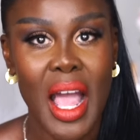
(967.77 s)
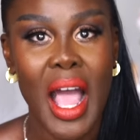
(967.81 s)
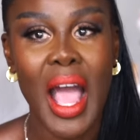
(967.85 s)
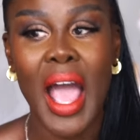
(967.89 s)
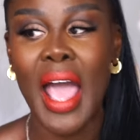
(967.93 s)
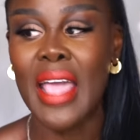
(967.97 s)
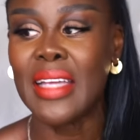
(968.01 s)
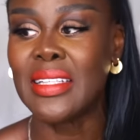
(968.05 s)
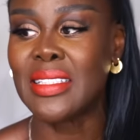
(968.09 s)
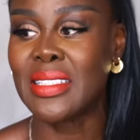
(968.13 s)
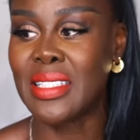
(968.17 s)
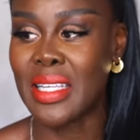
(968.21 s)

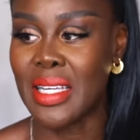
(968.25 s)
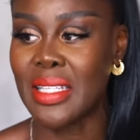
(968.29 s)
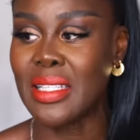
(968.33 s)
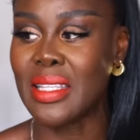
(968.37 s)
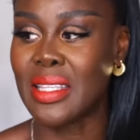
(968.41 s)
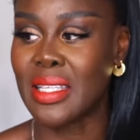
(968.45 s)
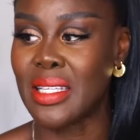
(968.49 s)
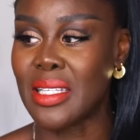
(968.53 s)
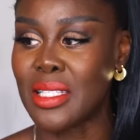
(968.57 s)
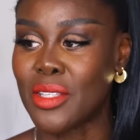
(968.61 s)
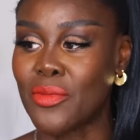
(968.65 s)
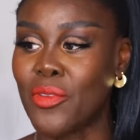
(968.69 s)
I
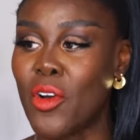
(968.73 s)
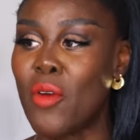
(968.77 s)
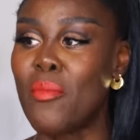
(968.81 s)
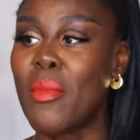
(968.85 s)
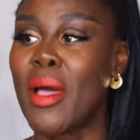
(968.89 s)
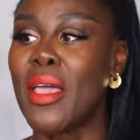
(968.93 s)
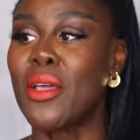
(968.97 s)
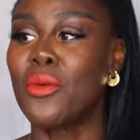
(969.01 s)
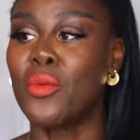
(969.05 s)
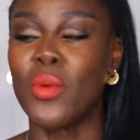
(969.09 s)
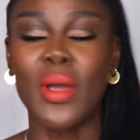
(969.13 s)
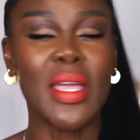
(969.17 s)
did this for
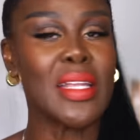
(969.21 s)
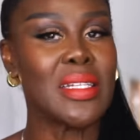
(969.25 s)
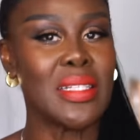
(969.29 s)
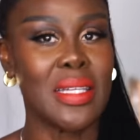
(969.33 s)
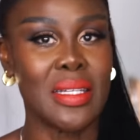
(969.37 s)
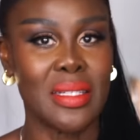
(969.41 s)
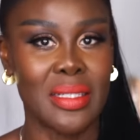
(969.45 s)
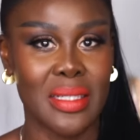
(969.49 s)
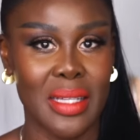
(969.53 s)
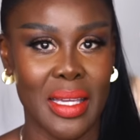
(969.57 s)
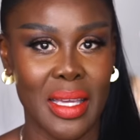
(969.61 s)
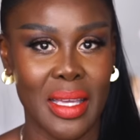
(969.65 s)
my
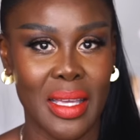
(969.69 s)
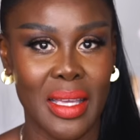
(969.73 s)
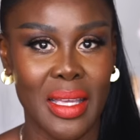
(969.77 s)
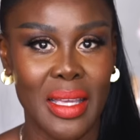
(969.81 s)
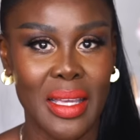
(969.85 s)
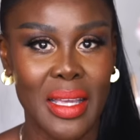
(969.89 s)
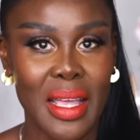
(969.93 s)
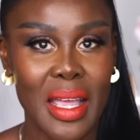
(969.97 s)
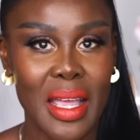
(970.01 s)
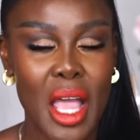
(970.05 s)
wedding day